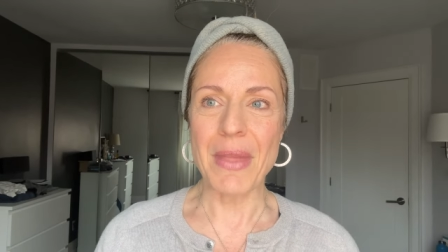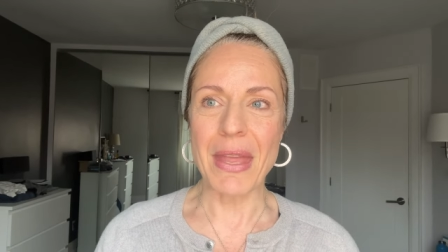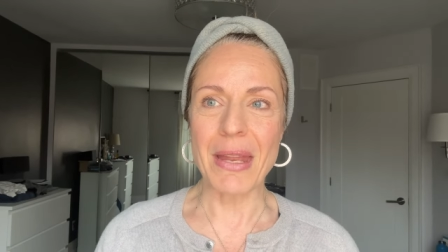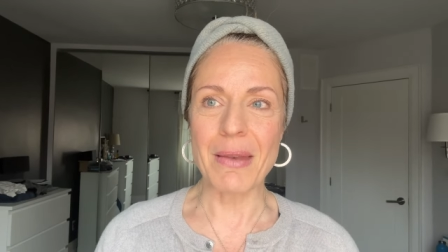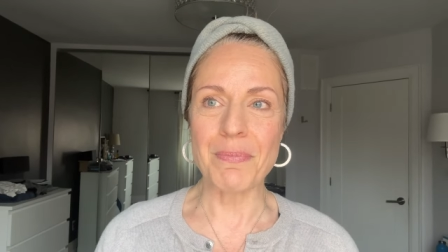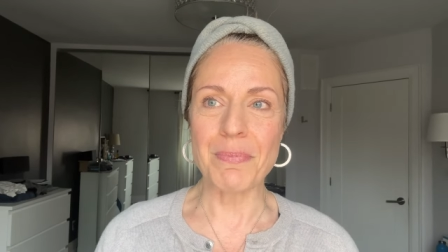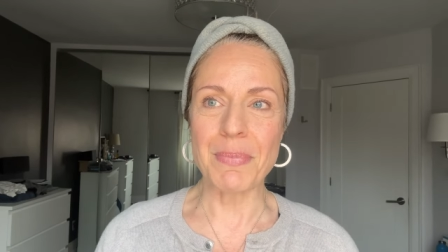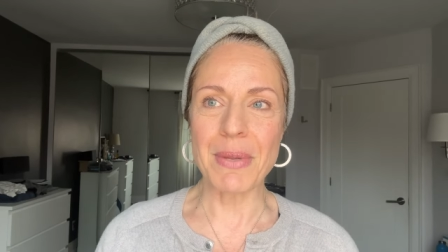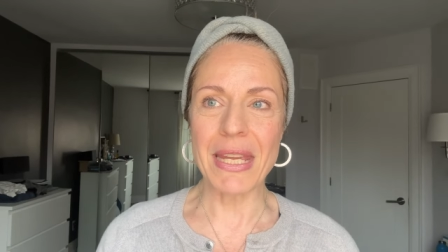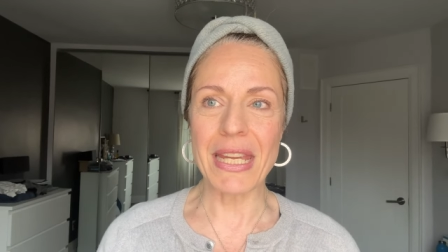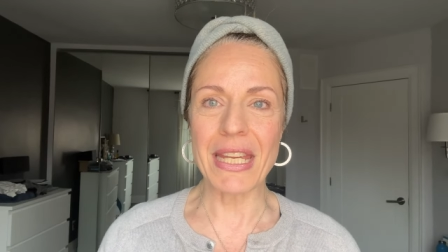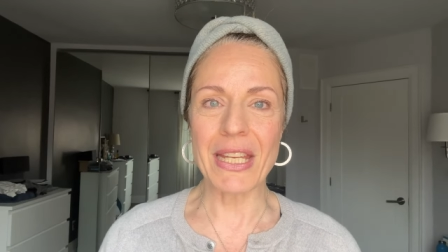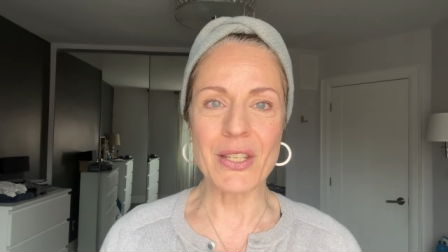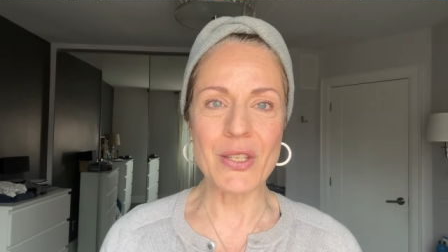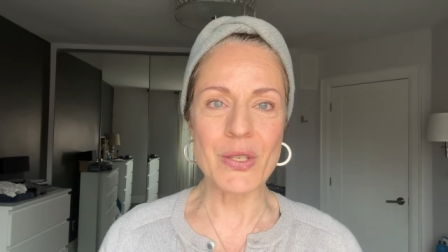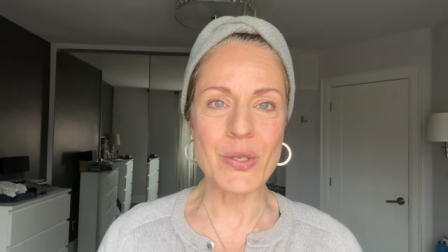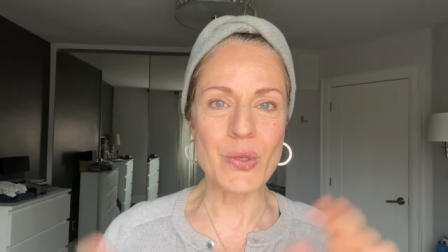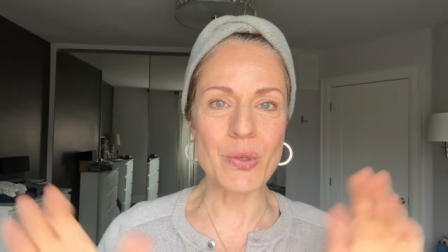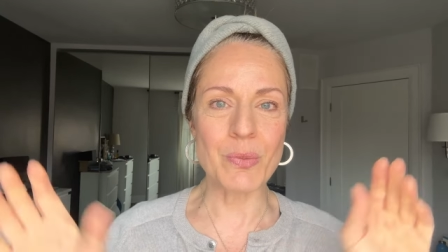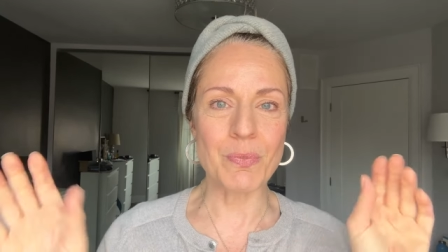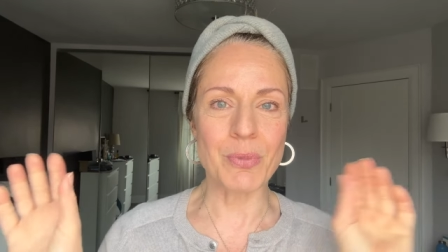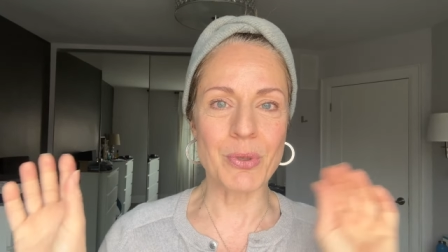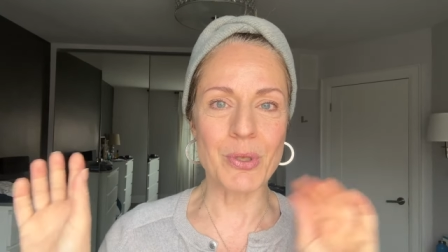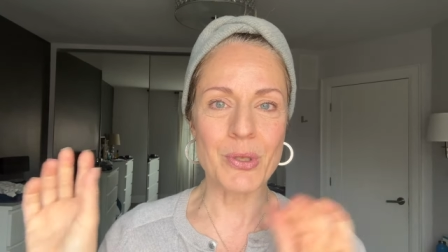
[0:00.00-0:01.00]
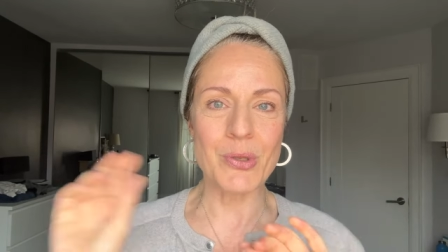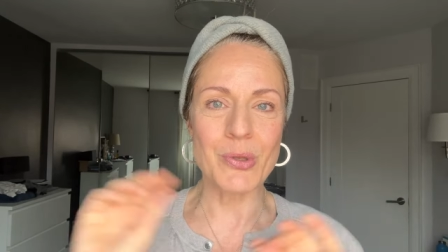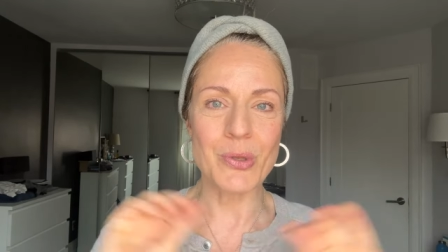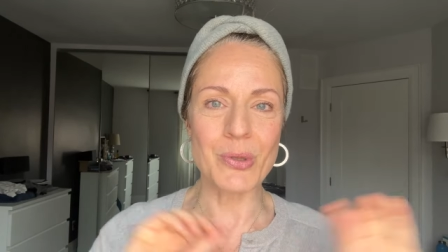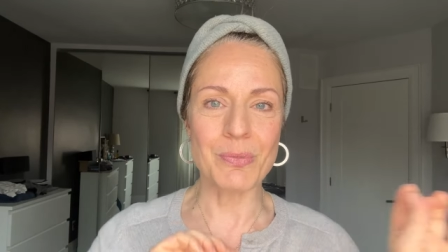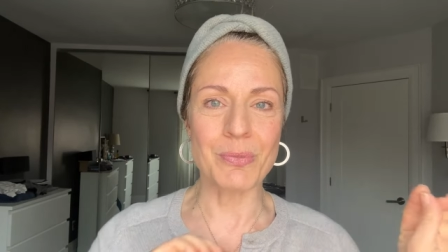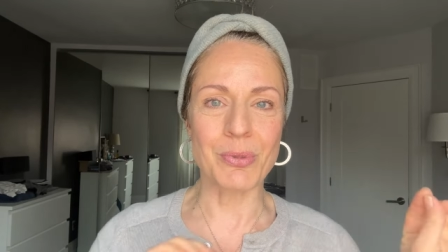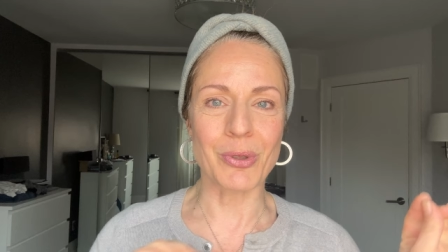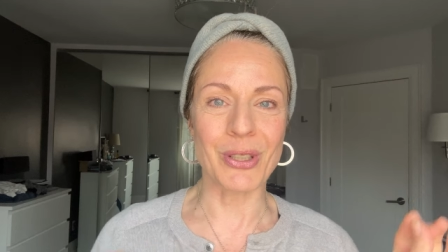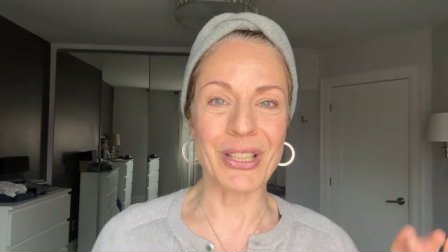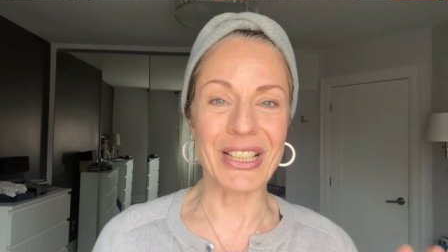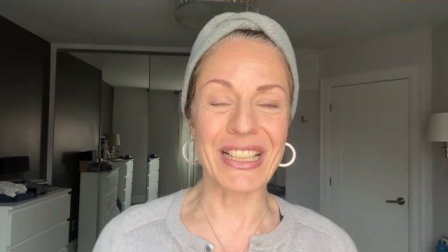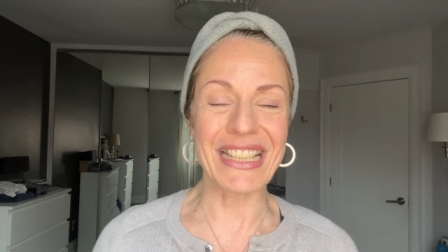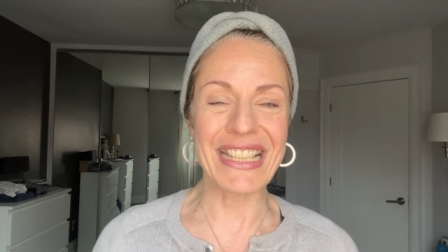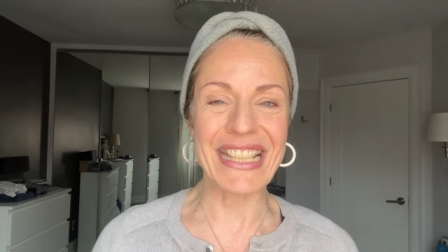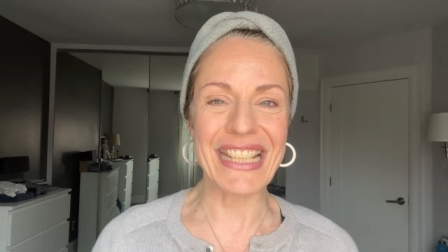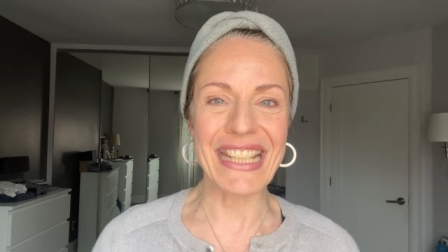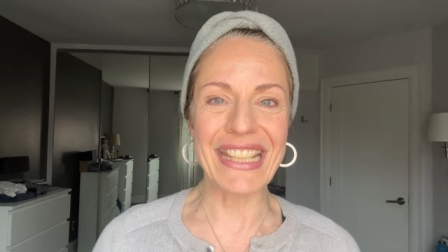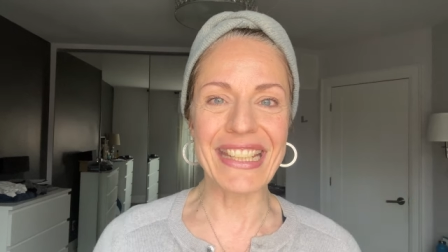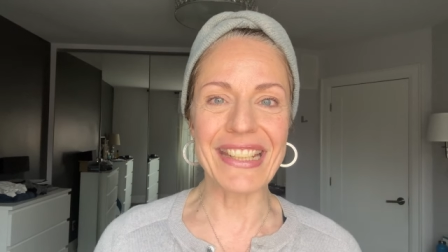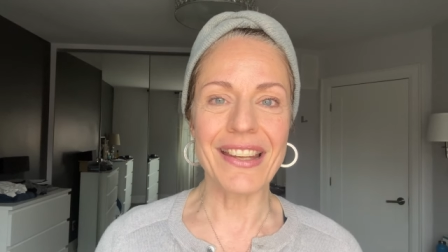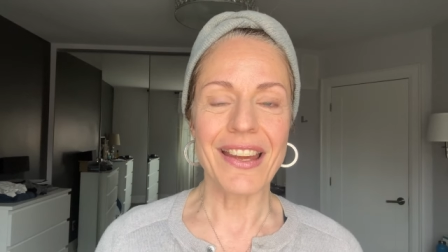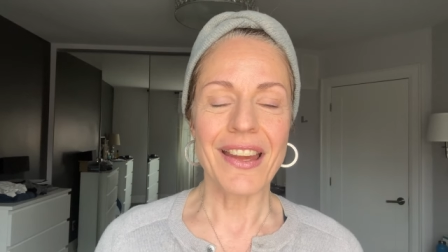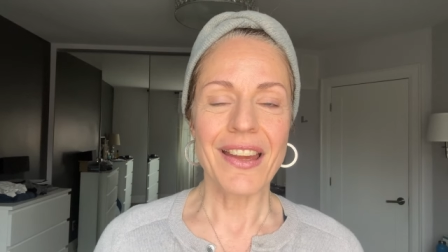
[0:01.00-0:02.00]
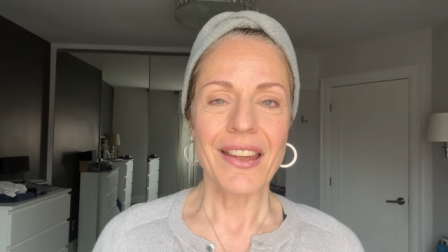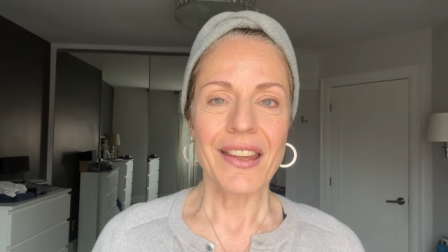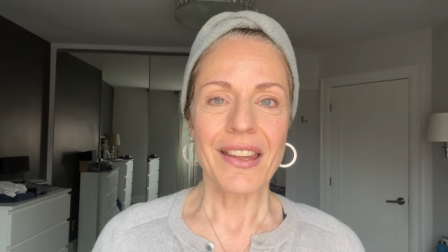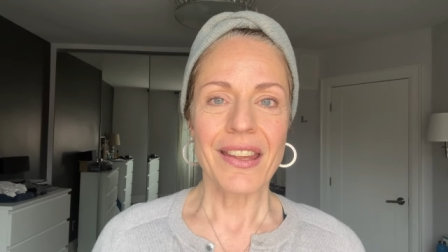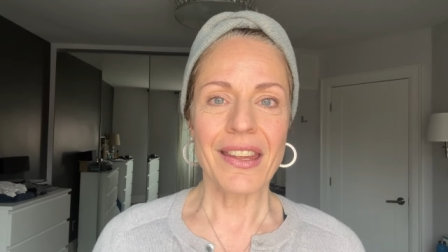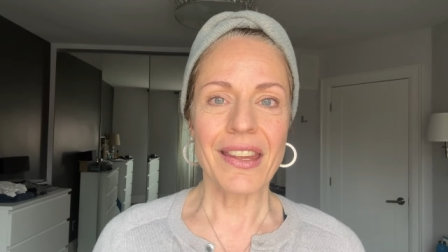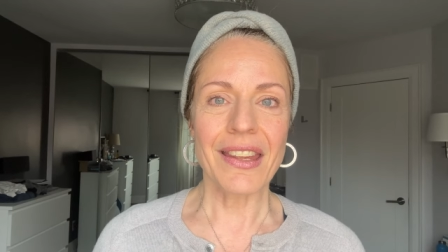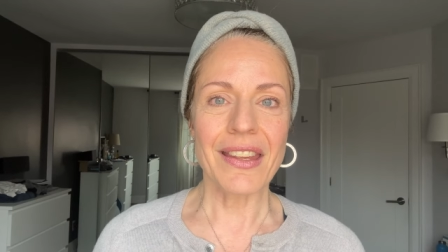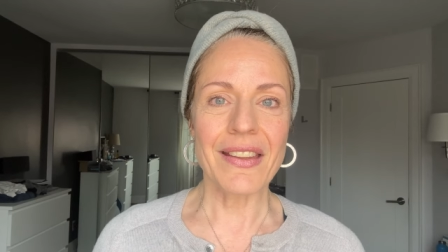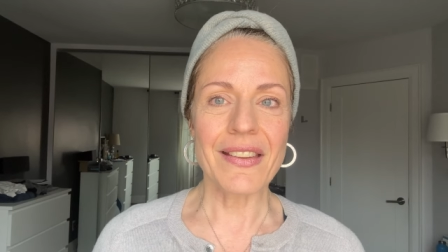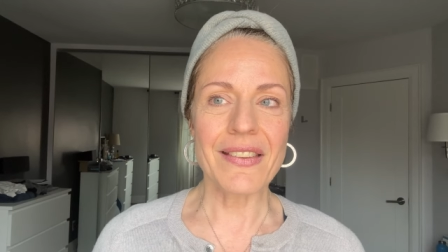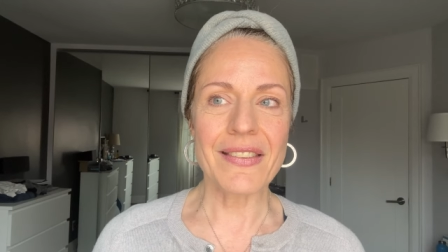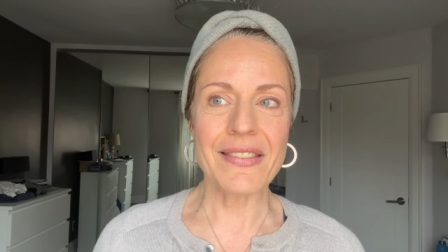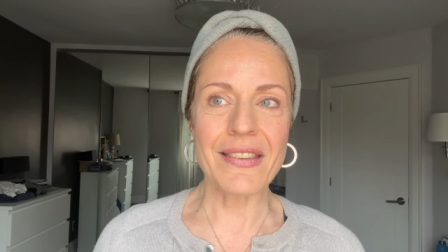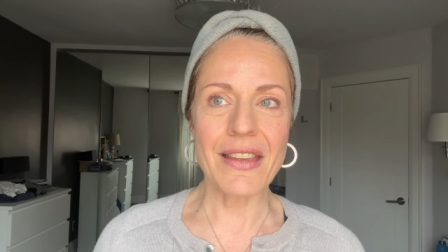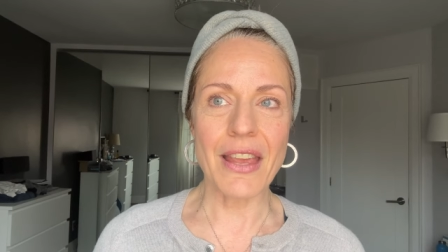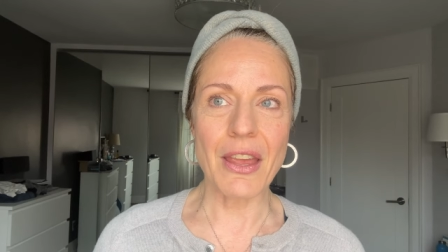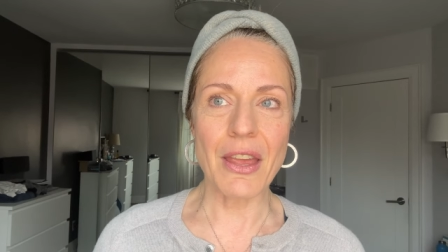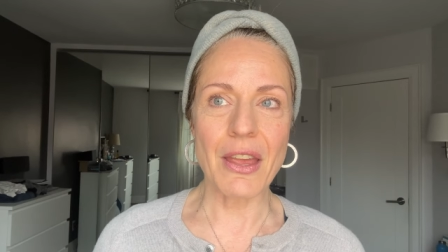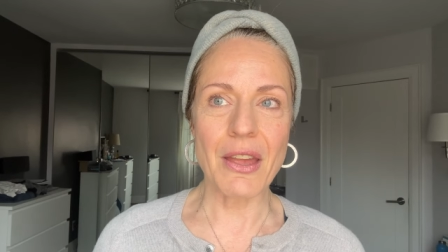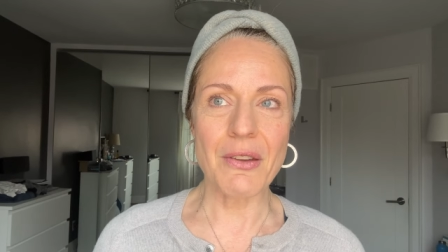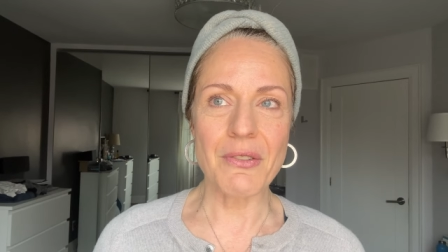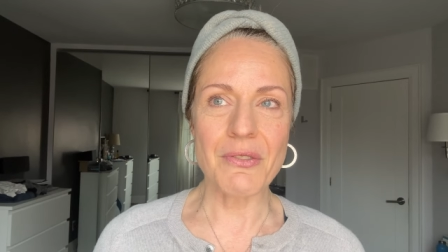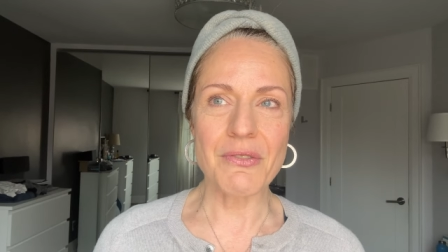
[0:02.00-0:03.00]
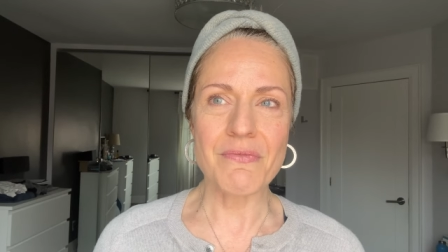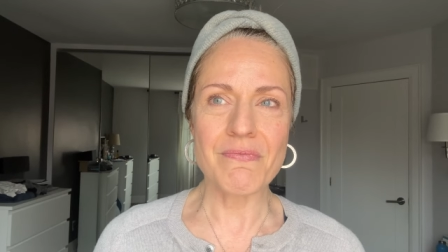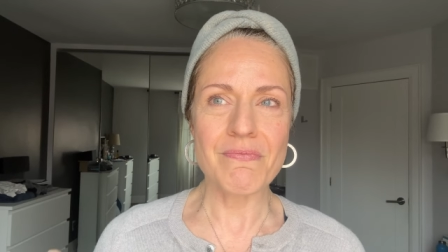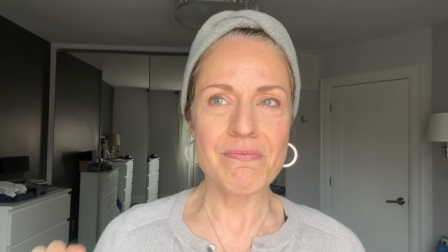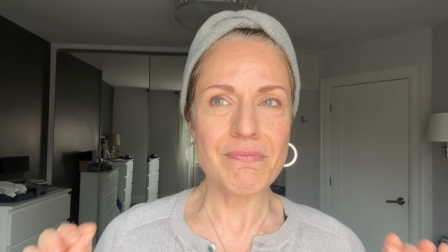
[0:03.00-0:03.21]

and being super duper clean is uh,